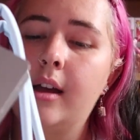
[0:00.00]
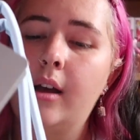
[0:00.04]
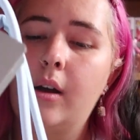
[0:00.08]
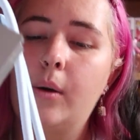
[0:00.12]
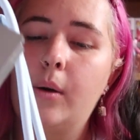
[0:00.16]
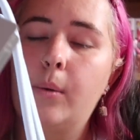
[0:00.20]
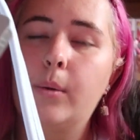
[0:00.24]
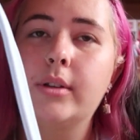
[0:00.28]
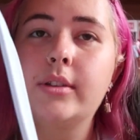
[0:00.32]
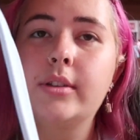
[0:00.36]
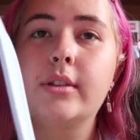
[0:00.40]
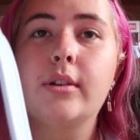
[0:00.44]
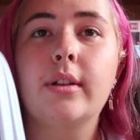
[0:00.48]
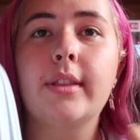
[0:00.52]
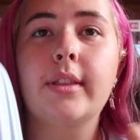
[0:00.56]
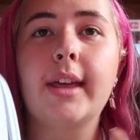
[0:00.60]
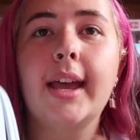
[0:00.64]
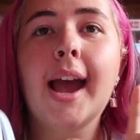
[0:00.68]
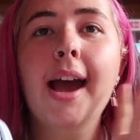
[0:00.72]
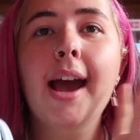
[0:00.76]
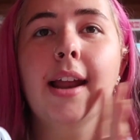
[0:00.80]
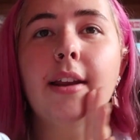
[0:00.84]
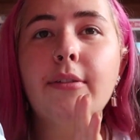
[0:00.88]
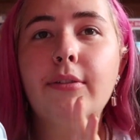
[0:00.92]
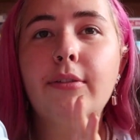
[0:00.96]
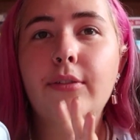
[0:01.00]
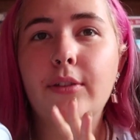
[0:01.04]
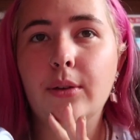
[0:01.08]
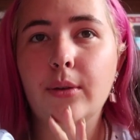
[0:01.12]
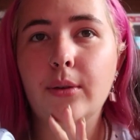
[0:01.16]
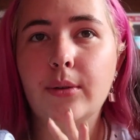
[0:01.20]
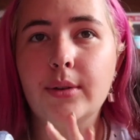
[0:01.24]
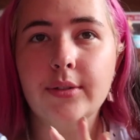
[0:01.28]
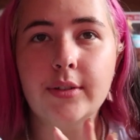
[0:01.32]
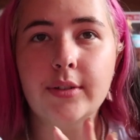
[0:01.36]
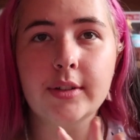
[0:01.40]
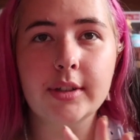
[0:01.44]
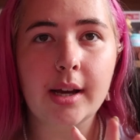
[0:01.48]
was they had a few
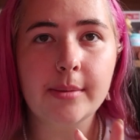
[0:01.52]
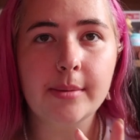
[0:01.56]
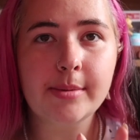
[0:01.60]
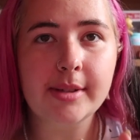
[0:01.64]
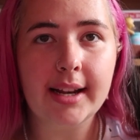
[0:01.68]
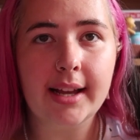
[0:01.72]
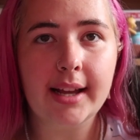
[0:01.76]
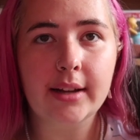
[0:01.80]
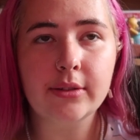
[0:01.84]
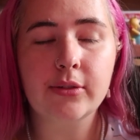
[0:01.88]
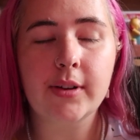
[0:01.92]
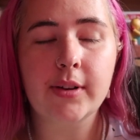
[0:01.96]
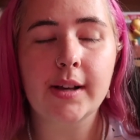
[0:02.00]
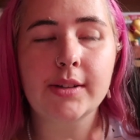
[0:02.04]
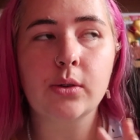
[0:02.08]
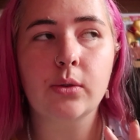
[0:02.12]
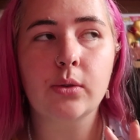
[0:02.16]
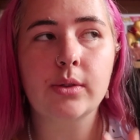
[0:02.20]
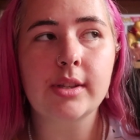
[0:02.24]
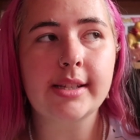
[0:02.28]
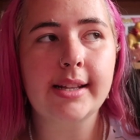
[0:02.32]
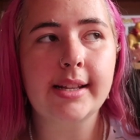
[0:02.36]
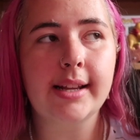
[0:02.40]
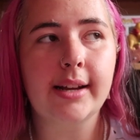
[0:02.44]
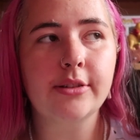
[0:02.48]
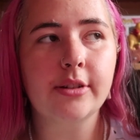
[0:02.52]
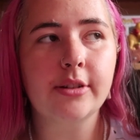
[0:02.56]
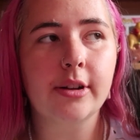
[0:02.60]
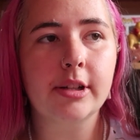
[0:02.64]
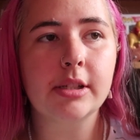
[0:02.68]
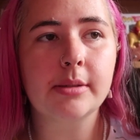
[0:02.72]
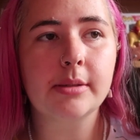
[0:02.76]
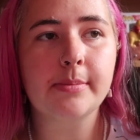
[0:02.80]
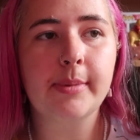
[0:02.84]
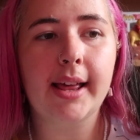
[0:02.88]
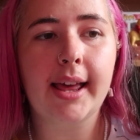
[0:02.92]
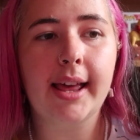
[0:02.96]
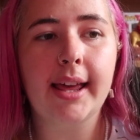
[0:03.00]
different types of Loungeflies on this Loungefly
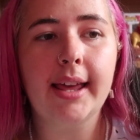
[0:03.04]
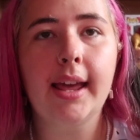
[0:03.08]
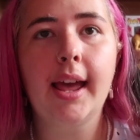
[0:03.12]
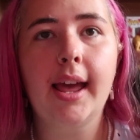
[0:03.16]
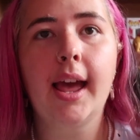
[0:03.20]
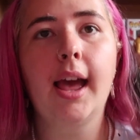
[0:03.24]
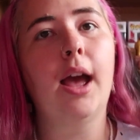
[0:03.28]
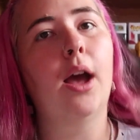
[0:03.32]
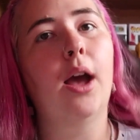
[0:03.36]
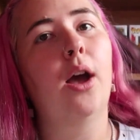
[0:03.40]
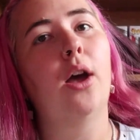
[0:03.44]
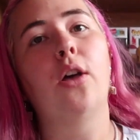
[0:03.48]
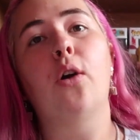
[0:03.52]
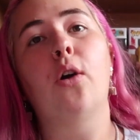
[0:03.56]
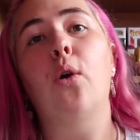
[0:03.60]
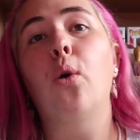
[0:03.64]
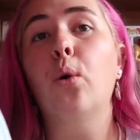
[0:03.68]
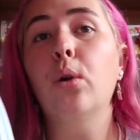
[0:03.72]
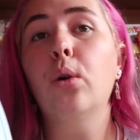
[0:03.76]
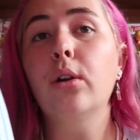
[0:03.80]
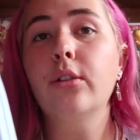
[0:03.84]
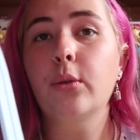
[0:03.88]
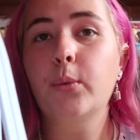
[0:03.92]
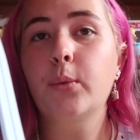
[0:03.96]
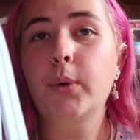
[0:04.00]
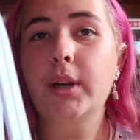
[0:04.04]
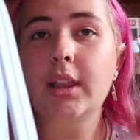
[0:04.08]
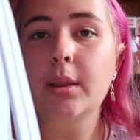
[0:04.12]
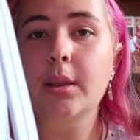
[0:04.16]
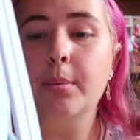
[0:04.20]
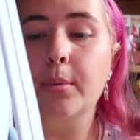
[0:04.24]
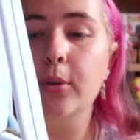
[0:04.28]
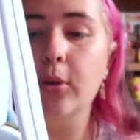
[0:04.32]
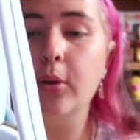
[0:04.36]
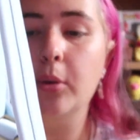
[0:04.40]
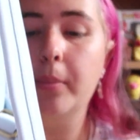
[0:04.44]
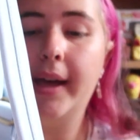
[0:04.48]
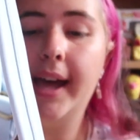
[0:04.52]
display. All of the Winnie the
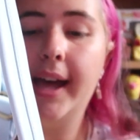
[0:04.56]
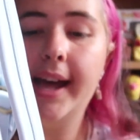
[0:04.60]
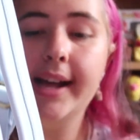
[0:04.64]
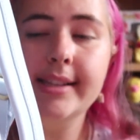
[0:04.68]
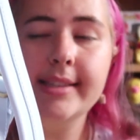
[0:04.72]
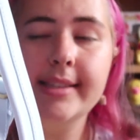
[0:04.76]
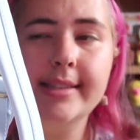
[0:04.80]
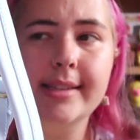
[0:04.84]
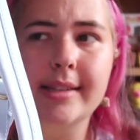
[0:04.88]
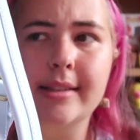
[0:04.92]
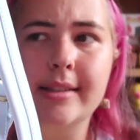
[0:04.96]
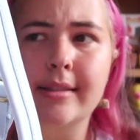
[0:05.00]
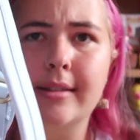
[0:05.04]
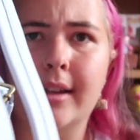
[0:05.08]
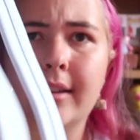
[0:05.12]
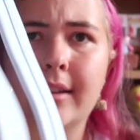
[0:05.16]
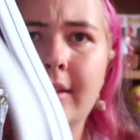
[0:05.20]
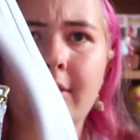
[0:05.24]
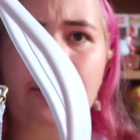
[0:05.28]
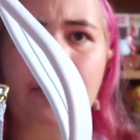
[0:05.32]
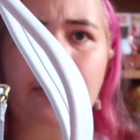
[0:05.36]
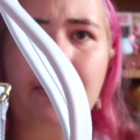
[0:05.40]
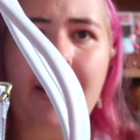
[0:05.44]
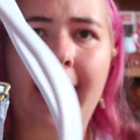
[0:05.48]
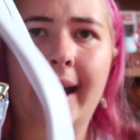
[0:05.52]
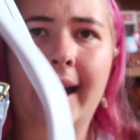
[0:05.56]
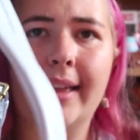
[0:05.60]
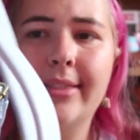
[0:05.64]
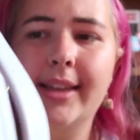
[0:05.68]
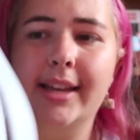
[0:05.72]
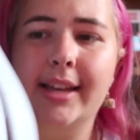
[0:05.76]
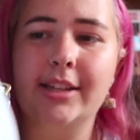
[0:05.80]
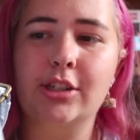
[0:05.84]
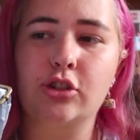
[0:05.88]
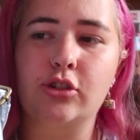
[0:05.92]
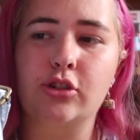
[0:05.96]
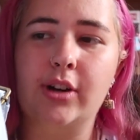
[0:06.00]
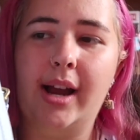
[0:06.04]
Pooh bags, none of them had
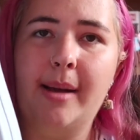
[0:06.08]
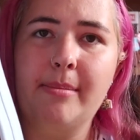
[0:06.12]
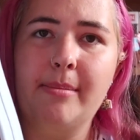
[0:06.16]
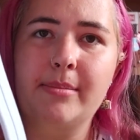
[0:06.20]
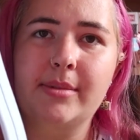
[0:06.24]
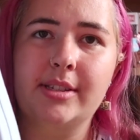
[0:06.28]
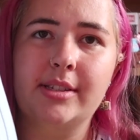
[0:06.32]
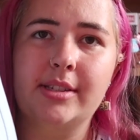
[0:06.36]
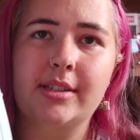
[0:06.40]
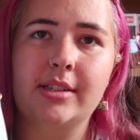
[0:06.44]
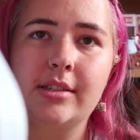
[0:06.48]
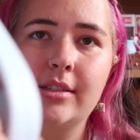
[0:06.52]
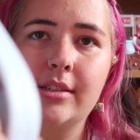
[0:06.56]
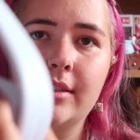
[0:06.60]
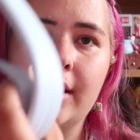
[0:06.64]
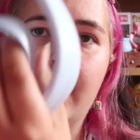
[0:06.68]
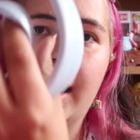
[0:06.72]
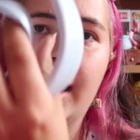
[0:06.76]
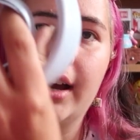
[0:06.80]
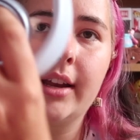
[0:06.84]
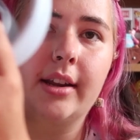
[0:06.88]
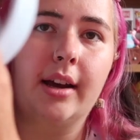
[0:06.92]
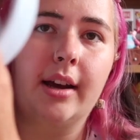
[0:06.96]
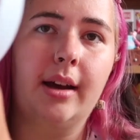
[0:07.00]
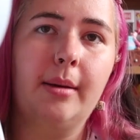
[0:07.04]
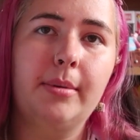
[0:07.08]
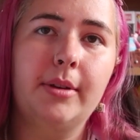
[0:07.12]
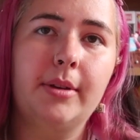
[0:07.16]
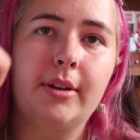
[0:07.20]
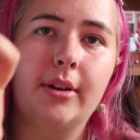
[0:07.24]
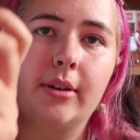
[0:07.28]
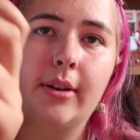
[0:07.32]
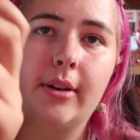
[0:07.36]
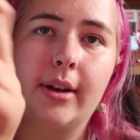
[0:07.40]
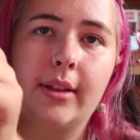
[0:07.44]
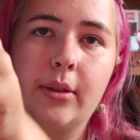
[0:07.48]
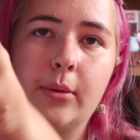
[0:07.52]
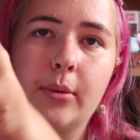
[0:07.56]
their straps tied up, you
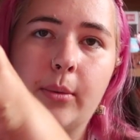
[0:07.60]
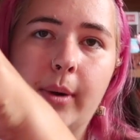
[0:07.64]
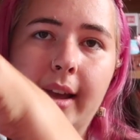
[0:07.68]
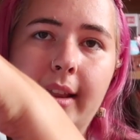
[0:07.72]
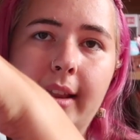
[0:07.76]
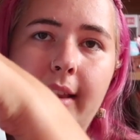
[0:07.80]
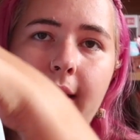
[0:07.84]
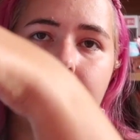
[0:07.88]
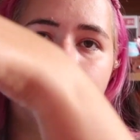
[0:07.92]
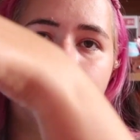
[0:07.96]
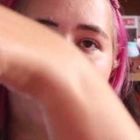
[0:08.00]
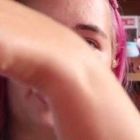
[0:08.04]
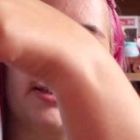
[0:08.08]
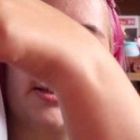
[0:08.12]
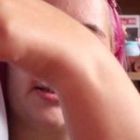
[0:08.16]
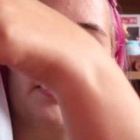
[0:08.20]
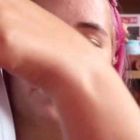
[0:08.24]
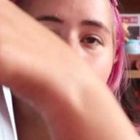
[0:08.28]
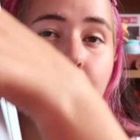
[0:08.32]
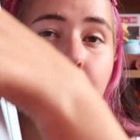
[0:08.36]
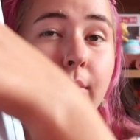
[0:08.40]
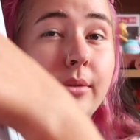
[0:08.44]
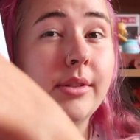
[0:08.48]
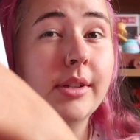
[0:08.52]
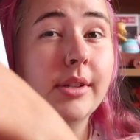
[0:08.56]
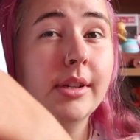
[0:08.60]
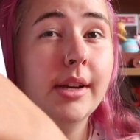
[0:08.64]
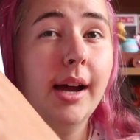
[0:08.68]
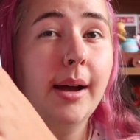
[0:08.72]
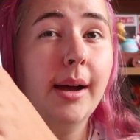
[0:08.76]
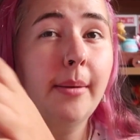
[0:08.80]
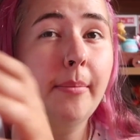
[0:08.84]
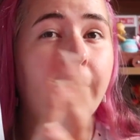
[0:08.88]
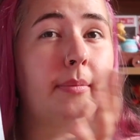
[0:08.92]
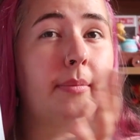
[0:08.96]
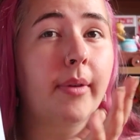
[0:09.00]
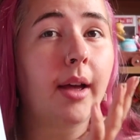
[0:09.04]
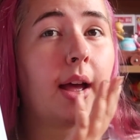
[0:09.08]
know, the way that they're supposed to
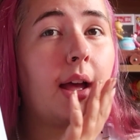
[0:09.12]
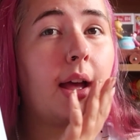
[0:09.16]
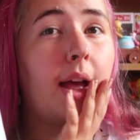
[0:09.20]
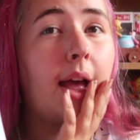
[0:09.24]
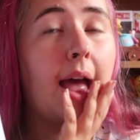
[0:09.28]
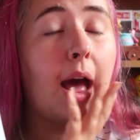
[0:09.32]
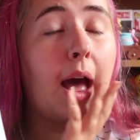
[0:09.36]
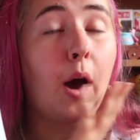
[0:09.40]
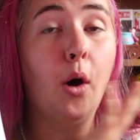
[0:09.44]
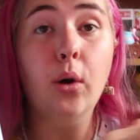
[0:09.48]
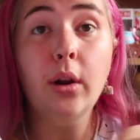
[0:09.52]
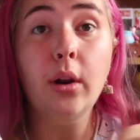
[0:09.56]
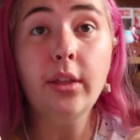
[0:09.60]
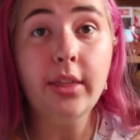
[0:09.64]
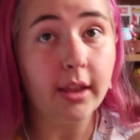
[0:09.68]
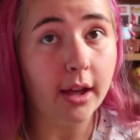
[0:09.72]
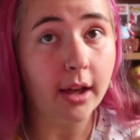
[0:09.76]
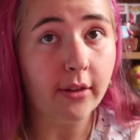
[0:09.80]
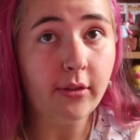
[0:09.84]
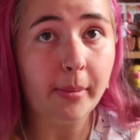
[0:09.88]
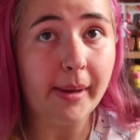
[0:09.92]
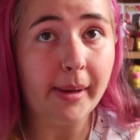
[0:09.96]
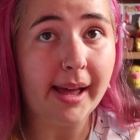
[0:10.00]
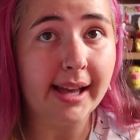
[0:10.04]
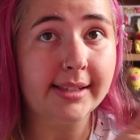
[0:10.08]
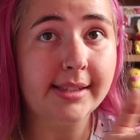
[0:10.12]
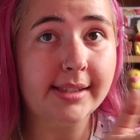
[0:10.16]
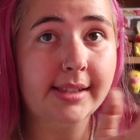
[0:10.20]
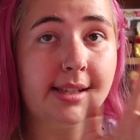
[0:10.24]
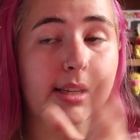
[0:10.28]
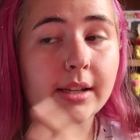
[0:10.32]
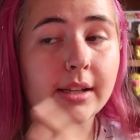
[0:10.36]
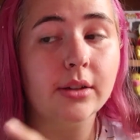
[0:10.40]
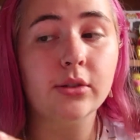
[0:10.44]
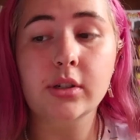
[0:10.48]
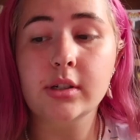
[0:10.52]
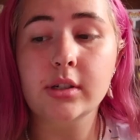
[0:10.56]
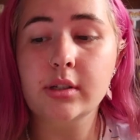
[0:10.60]
come. All of the other bags
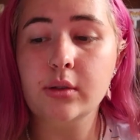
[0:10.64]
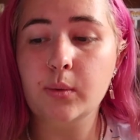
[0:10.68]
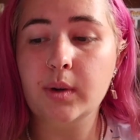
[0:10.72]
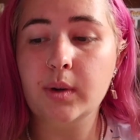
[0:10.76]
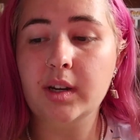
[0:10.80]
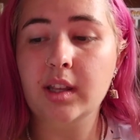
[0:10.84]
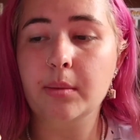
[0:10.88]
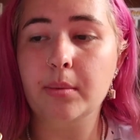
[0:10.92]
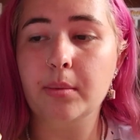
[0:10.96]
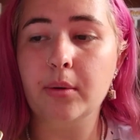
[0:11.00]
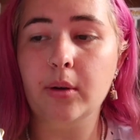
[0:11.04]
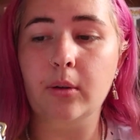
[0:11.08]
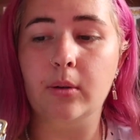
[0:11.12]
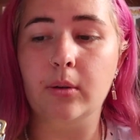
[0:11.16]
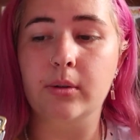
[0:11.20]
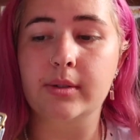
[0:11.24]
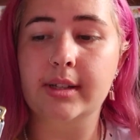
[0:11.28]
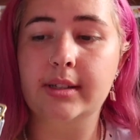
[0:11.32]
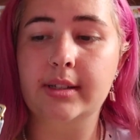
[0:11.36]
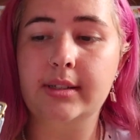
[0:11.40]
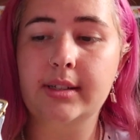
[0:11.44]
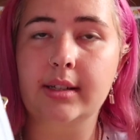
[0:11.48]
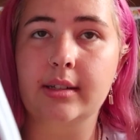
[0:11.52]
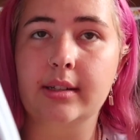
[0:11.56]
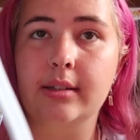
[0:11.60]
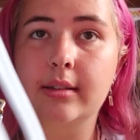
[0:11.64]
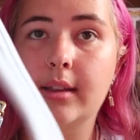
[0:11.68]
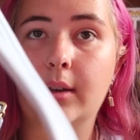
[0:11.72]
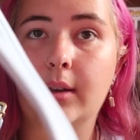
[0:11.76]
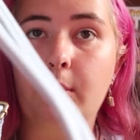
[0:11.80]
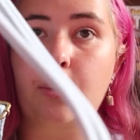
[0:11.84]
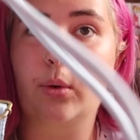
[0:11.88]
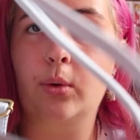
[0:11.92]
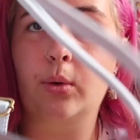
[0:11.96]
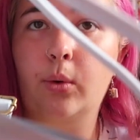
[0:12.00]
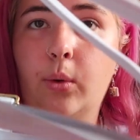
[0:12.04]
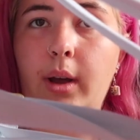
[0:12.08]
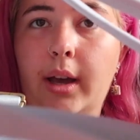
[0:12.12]
did. It was just the Winnie the Poohs that didn't. They
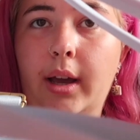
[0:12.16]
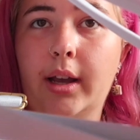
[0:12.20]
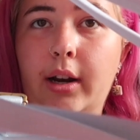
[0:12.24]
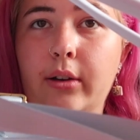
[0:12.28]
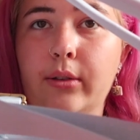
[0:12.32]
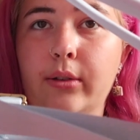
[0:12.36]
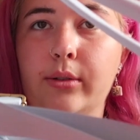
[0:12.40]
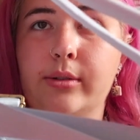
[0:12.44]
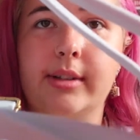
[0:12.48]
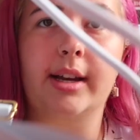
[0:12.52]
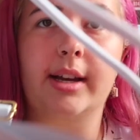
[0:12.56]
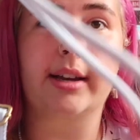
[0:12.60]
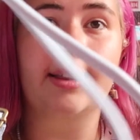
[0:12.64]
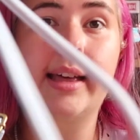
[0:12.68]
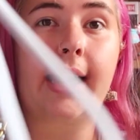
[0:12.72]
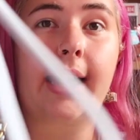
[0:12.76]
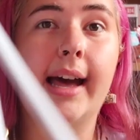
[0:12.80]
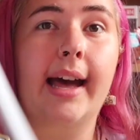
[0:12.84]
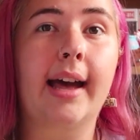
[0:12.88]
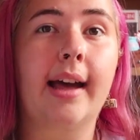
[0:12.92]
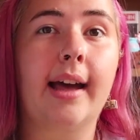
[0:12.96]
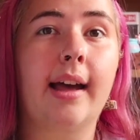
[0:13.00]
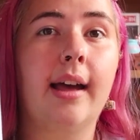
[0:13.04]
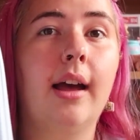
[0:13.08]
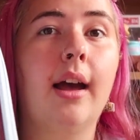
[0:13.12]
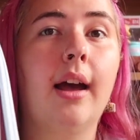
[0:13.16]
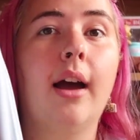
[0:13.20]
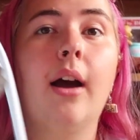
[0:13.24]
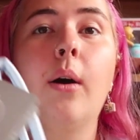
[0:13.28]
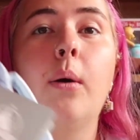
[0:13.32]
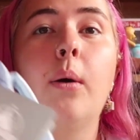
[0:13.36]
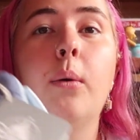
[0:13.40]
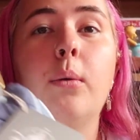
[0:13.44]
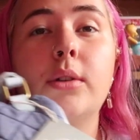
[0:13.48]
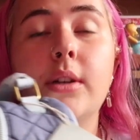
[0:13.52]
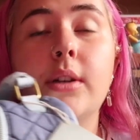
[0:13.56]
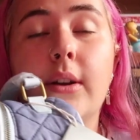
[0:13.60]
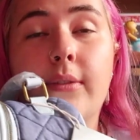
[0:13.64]
were all like loose like that,
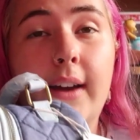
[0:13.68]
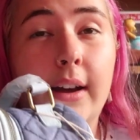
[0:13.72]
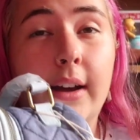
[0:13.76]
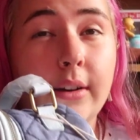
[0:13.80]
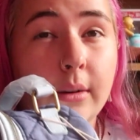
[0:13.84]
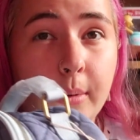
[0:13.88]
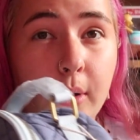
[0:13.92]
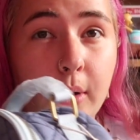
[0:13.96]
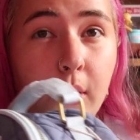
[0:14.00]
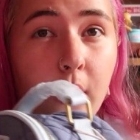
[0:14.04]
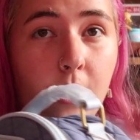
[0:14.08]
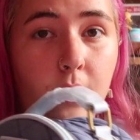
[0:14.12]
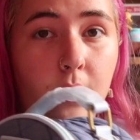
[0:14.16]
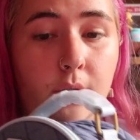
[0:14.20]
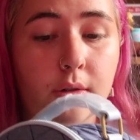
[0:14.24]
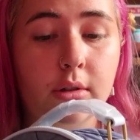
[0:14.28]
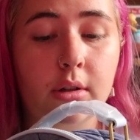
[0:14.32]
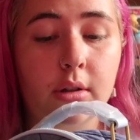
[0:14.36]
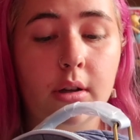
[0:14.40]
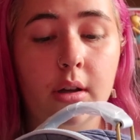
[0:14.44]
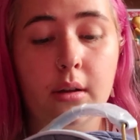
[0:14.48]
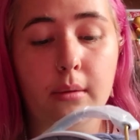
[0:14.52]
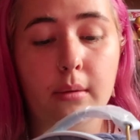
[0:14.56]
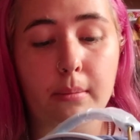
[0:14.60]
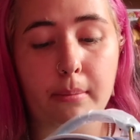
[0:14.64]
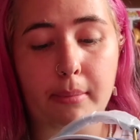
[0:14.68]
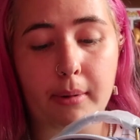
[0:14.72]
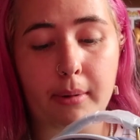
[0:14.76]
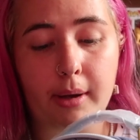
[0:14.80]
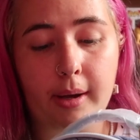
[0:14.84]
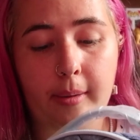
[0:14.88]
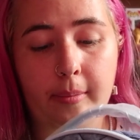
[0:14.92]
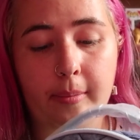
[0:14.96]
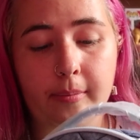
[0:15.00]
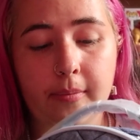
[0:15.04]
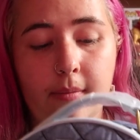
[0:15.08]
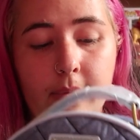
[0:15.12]
which I found a bit odd, but